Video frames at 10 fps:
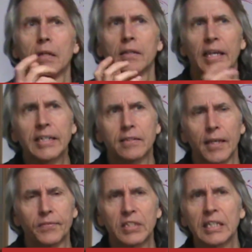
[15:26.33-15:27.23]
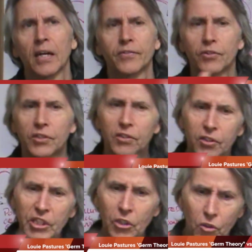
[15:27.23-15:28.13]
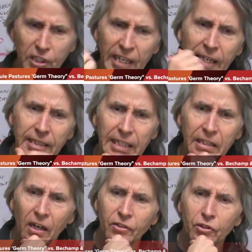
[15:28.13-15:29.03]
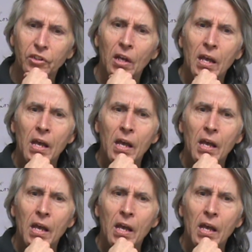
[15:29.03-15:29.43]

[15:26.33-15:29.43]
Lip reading: late 1700s into the early 1800s.